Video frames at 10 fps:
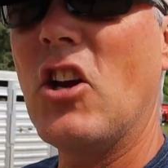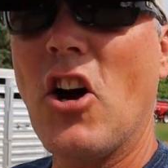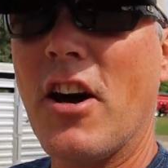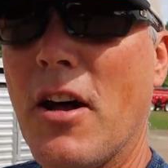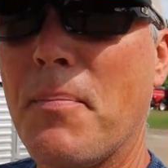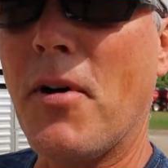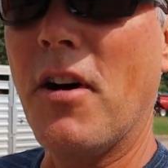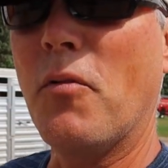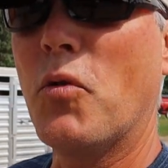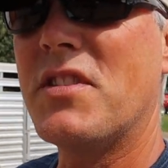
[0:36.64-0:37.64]
you caught up
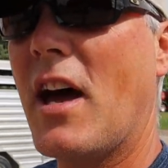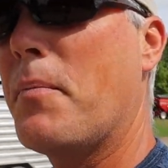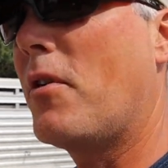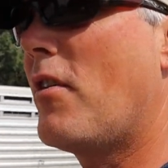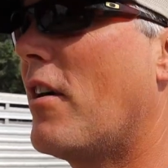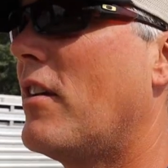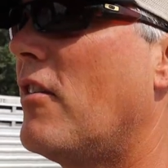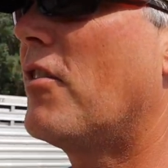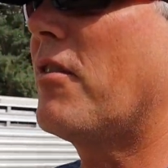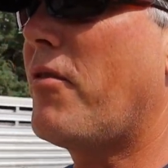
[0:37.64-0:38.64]
on what's happening around
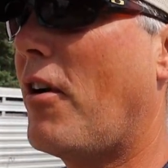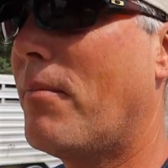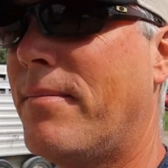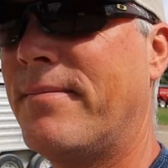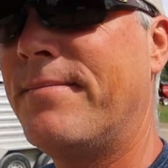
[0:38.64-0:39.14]
here on the farm.